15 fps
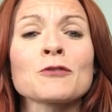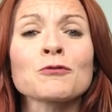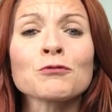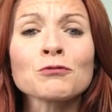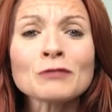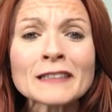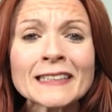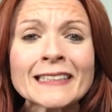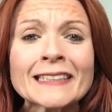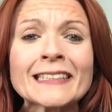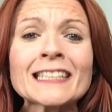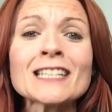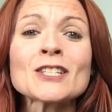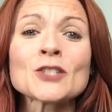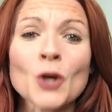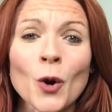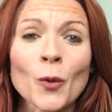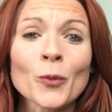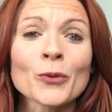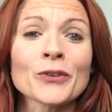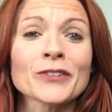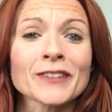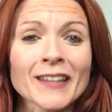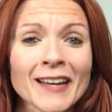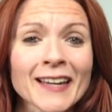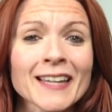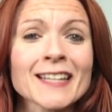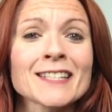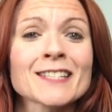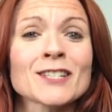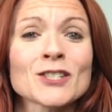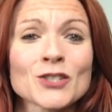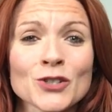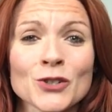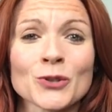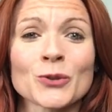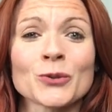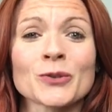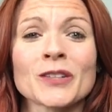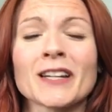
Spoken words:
really don't like to do,